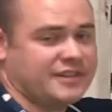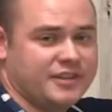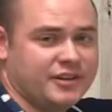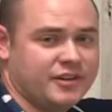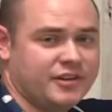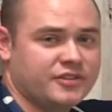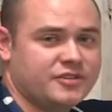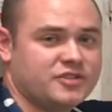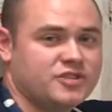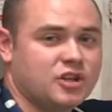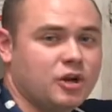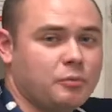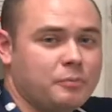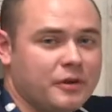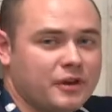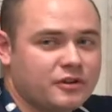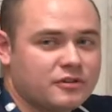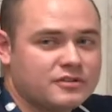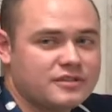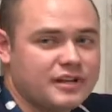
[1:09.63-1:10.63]
in
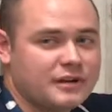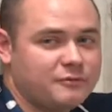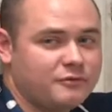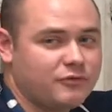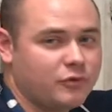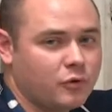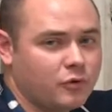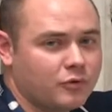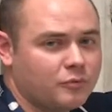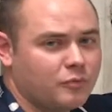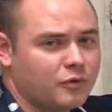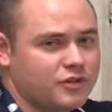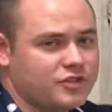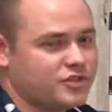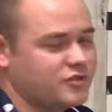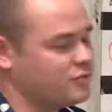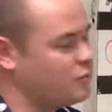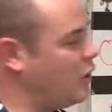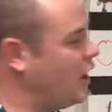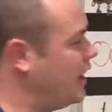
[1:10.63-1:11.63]
slope-intercept form,
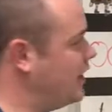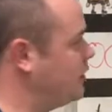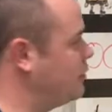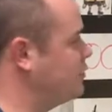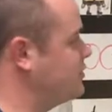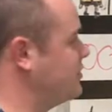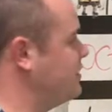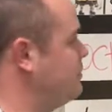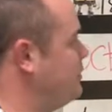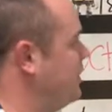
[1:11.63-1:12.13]
which is y equals